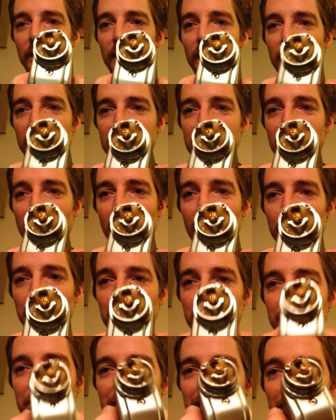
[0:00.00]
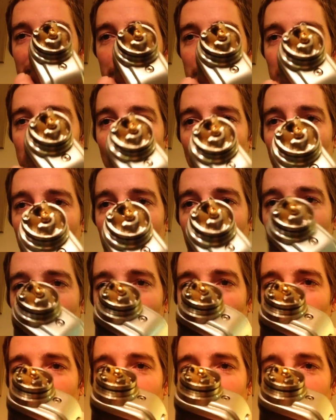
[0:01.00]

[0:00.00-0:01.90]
It's not a deep well.